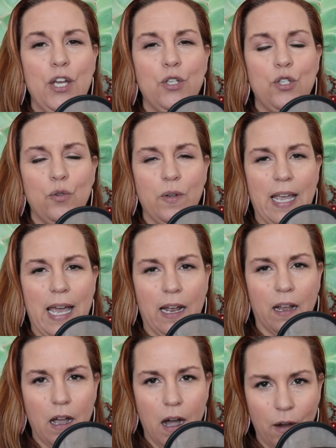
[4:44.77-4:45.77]
to
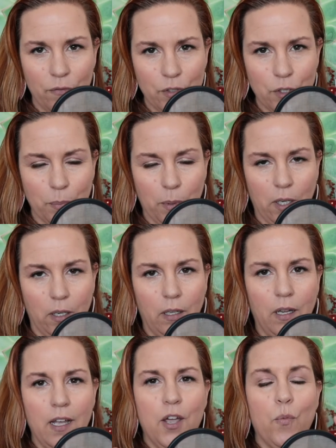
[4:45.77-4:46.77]
get
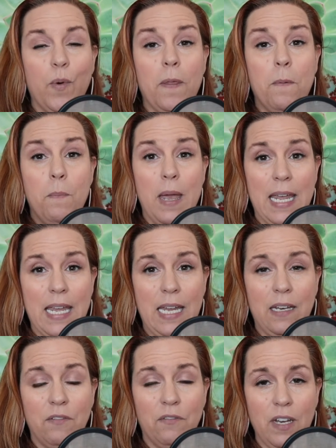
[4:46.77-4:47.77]
comfortable with
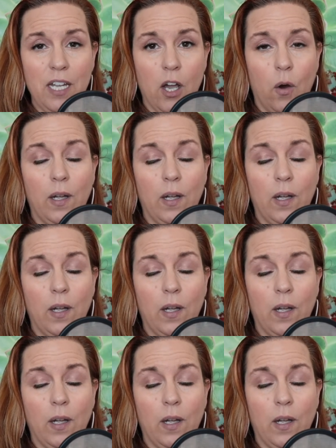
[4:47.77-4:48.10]
making video.